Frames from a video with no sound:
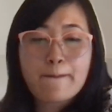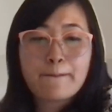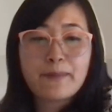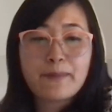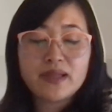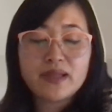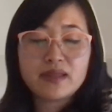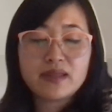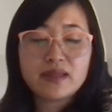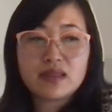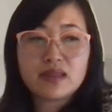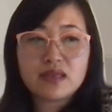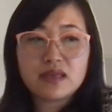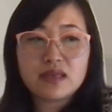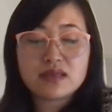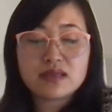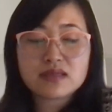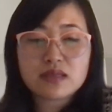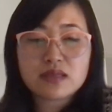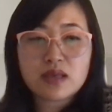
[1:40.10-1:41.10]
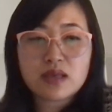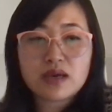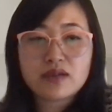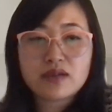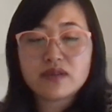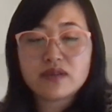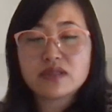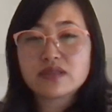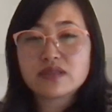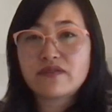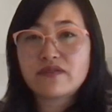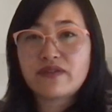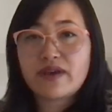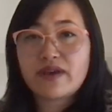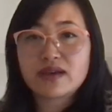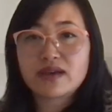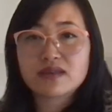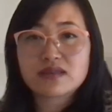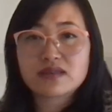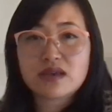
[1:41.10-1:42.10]
But the thing is, a lot of these
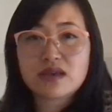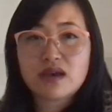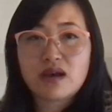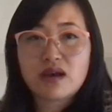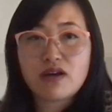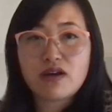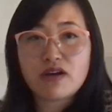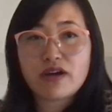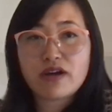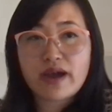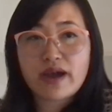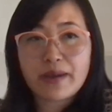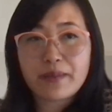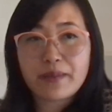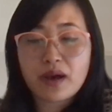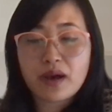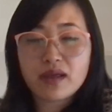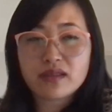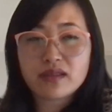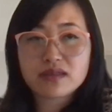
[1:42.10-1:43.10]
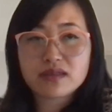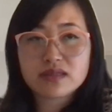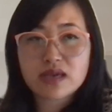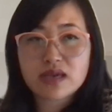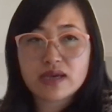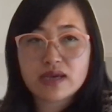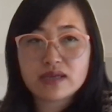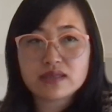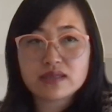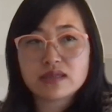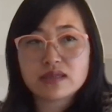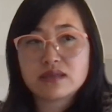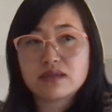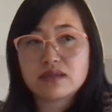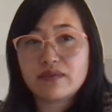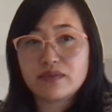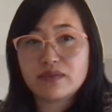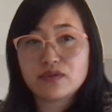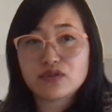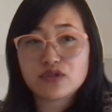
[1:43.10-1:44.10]
effects are hypothesized and
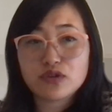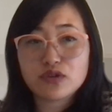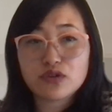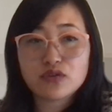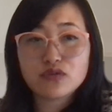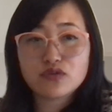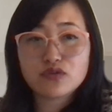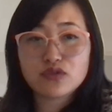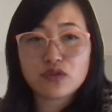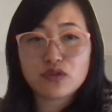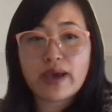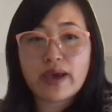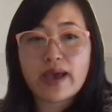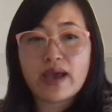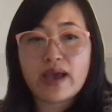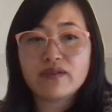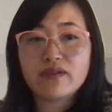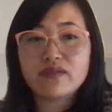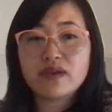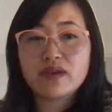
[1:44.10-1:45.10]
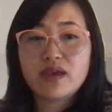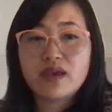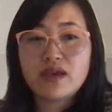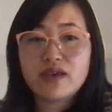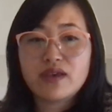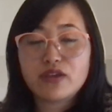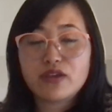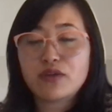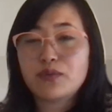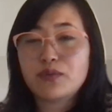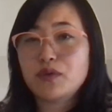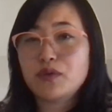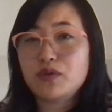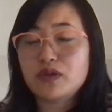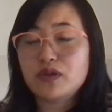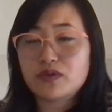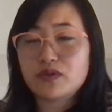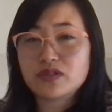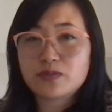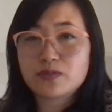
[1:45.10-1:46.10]
have been shown to have
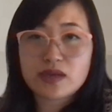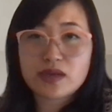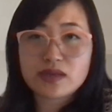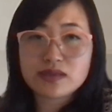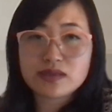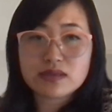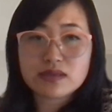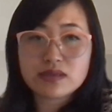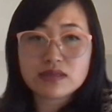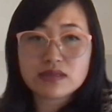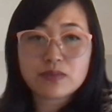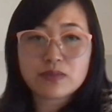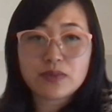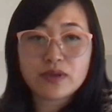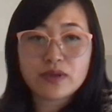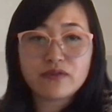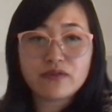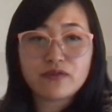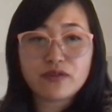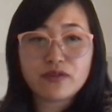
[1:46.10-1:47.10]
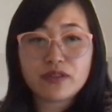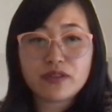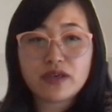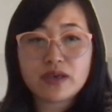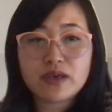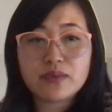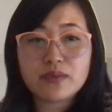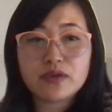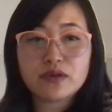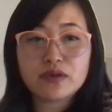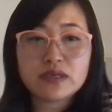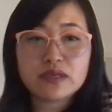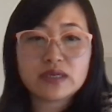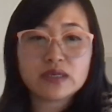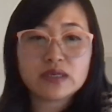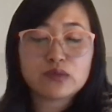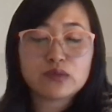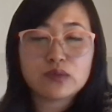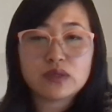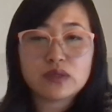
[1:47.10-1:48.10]
therapeutic responses. But for them, they're
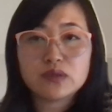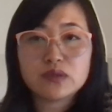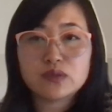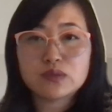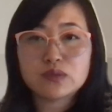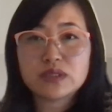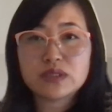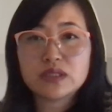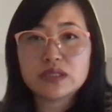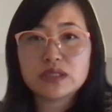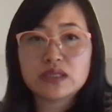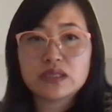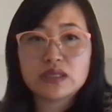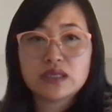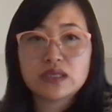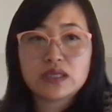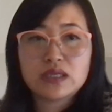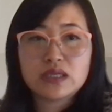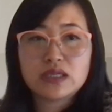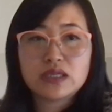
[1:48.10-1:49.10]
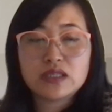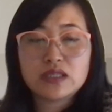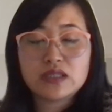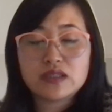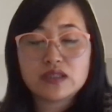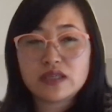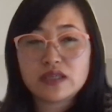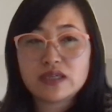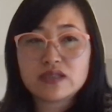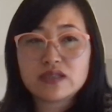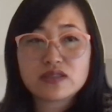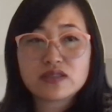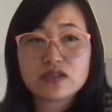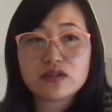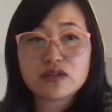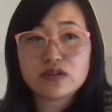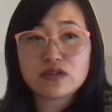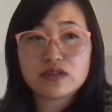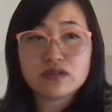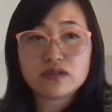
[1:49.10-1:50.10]
like, well, they
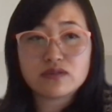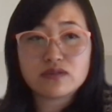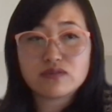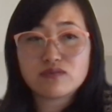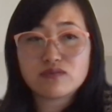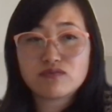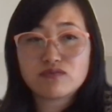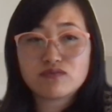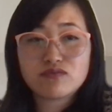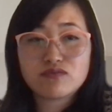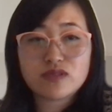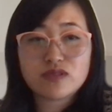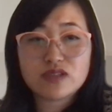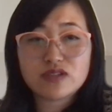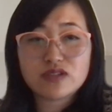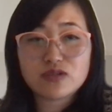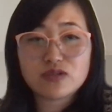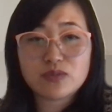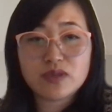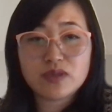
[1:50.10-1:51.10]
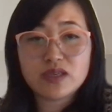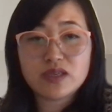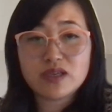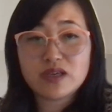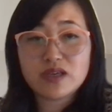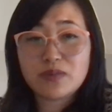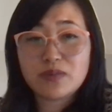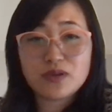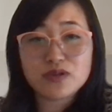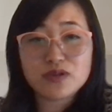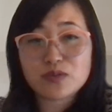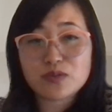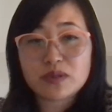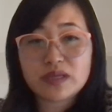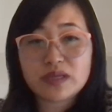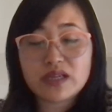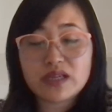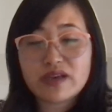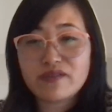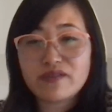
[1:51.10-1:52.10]
consider it to be
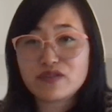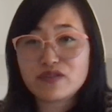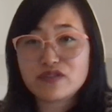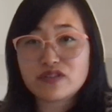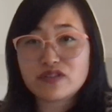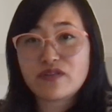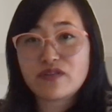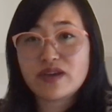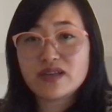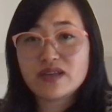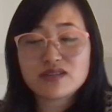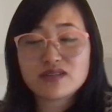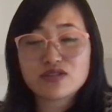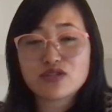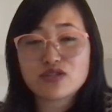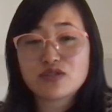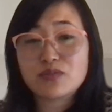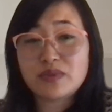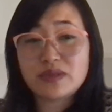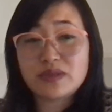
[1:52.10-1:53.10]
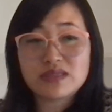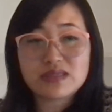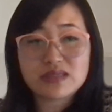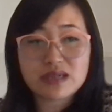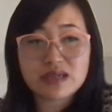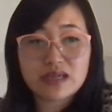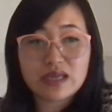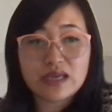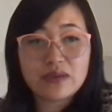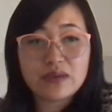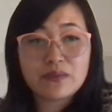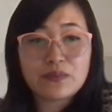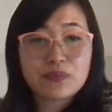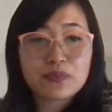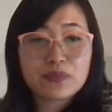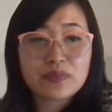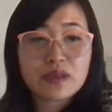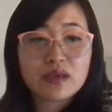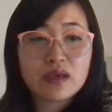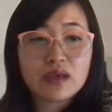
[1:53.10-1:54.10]
abuse-related adverse effects and should be studied.
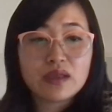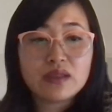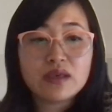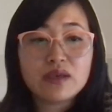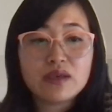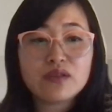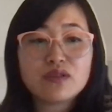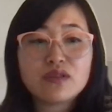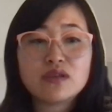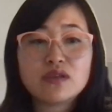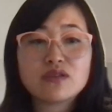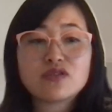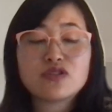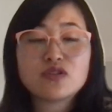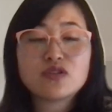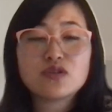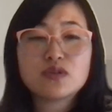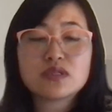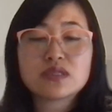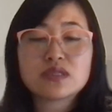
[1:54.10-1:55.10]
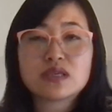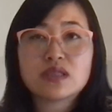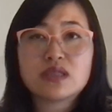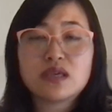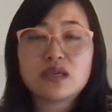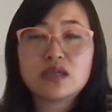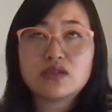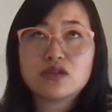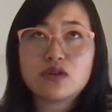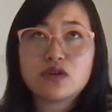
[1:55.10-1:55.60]
And the other thing too is that